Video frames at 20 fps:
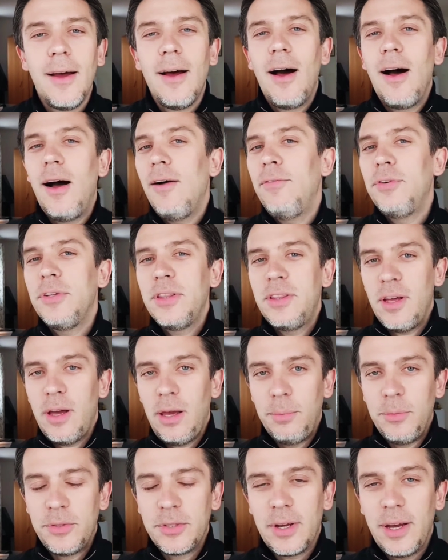
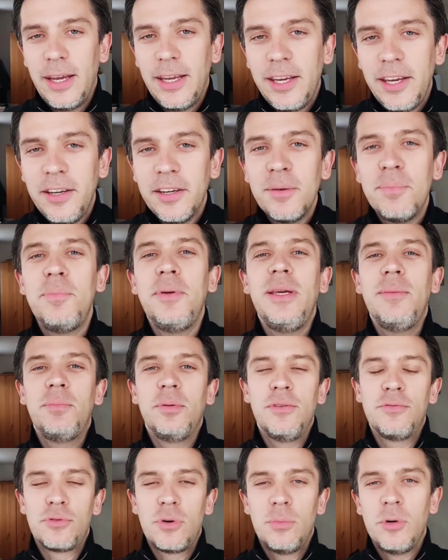Oftentimes, I hear people
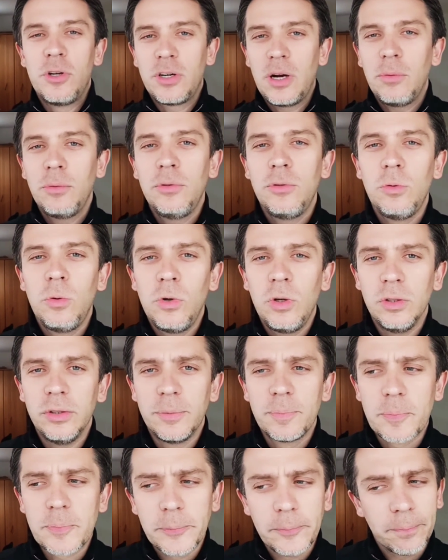from around the world,
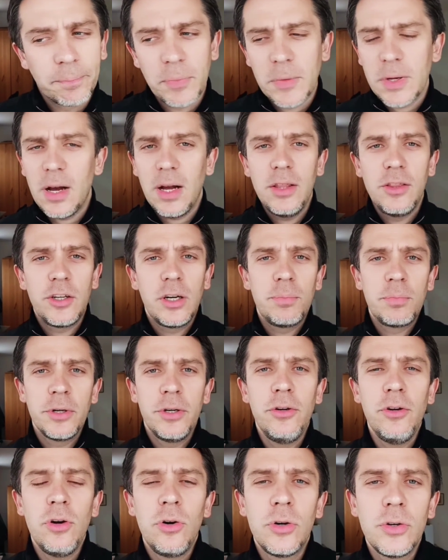
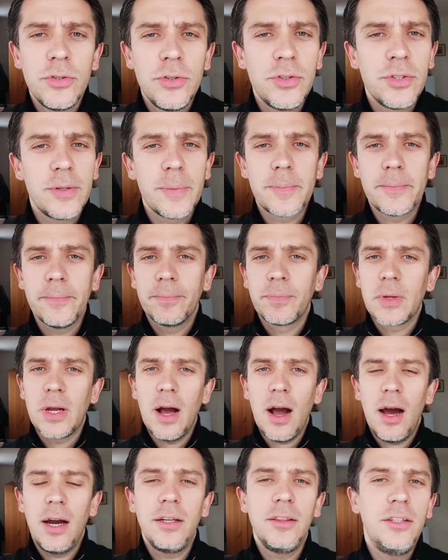entrepreneurs,
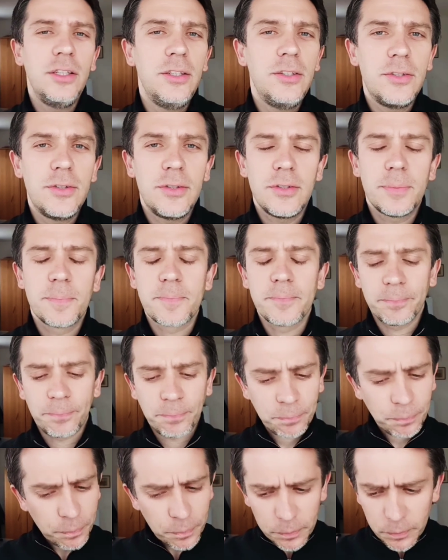artists,
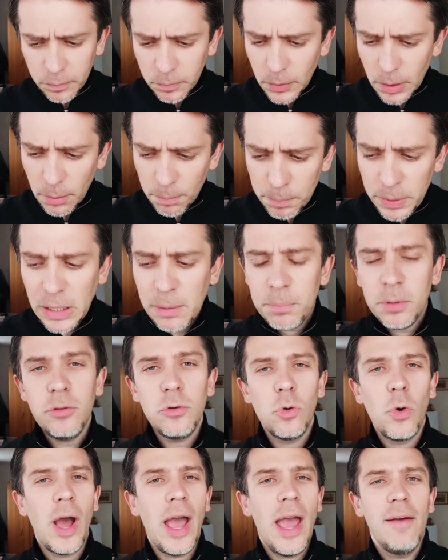people
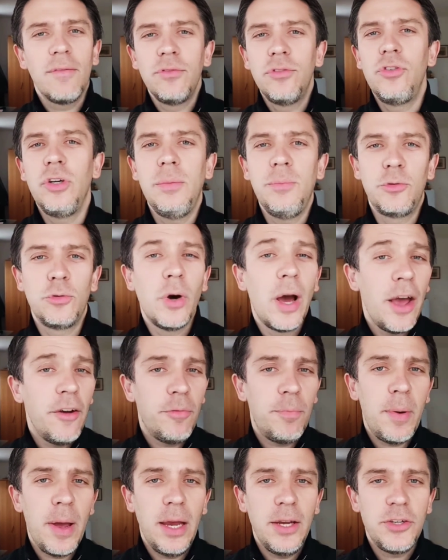who have dreams, who have
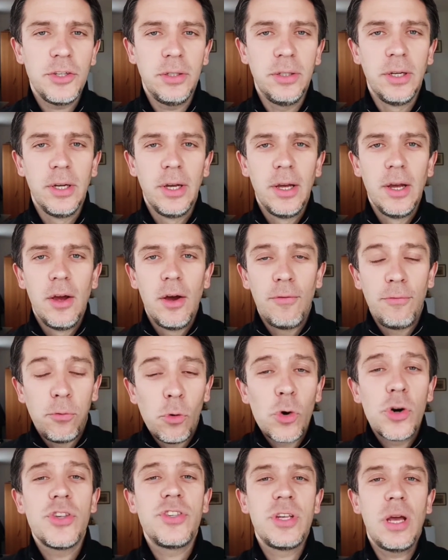passion
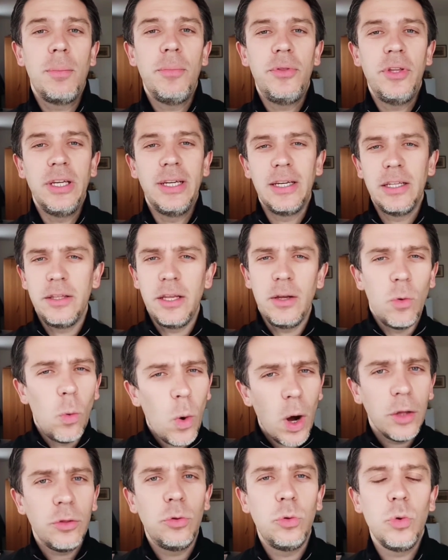for something, and they
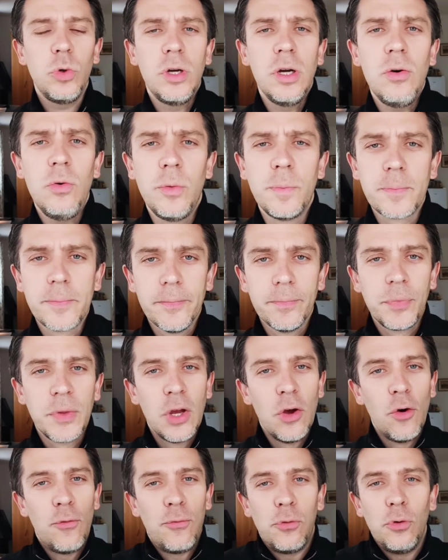want to go
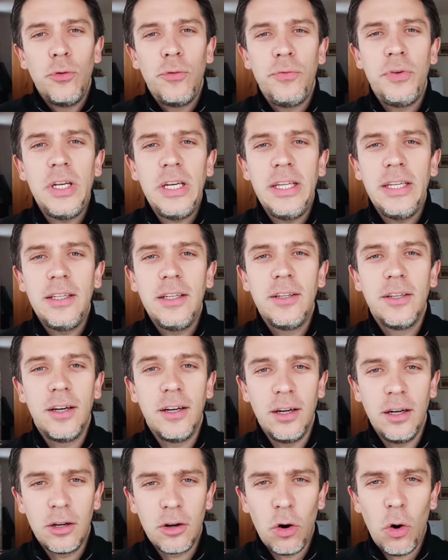fulfilling
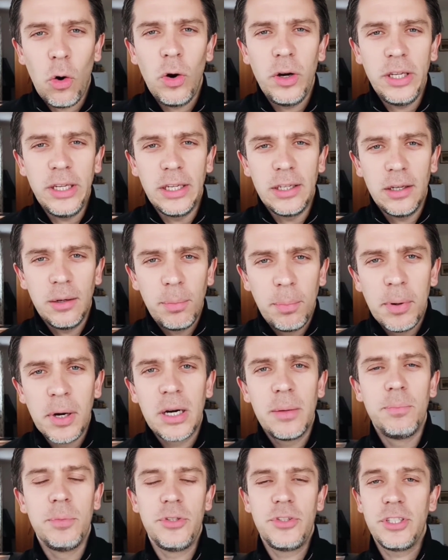a calling, a
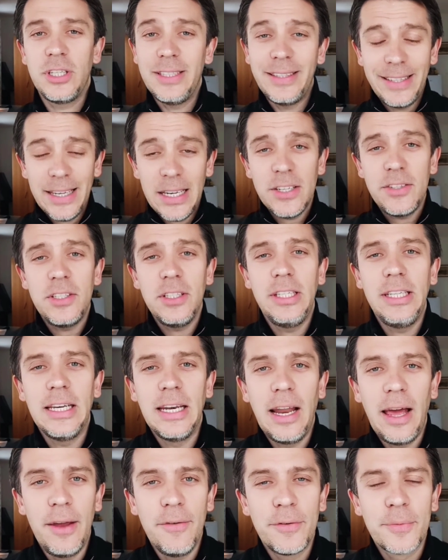purpose, a destiny in
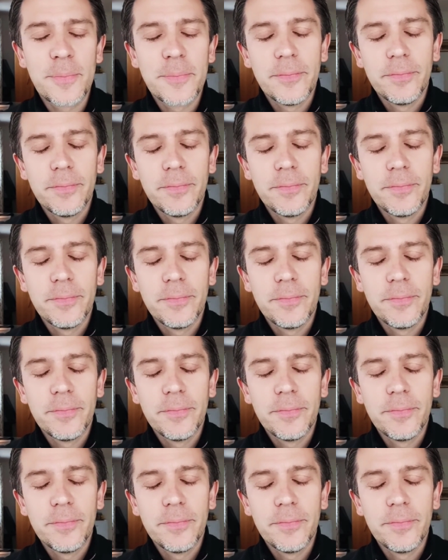life.